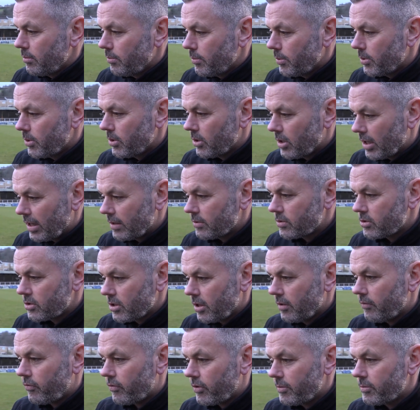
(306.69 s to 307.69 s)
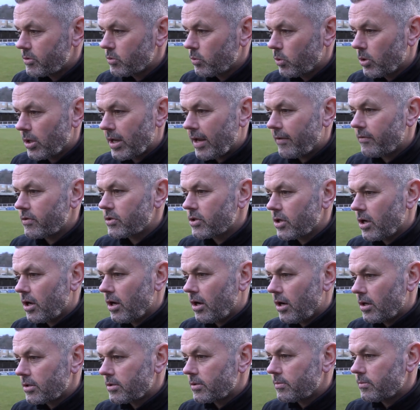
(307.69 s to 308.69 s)
But now it's time for him to work ever so
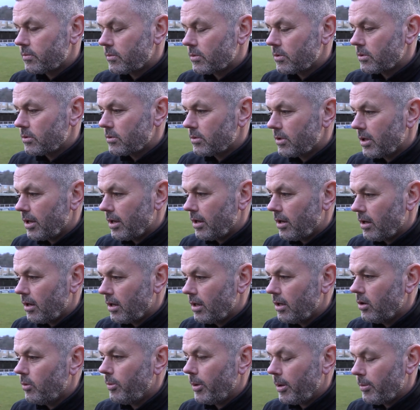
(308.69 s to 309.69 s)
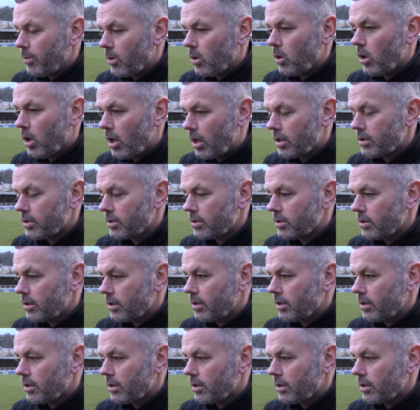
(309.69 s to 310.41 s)
hard and, and a little bit more hard,